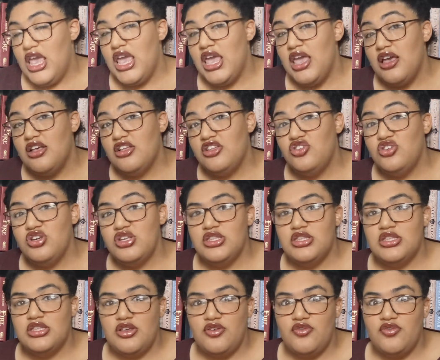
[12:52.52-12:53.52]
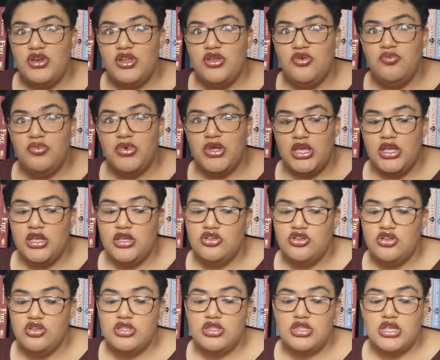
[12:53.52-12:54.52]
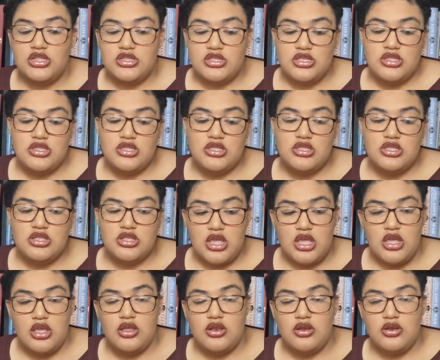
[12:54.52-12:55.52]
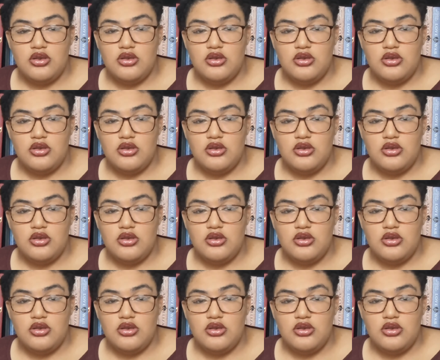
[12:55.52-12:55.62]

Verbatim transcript: 870 pages. That's insane.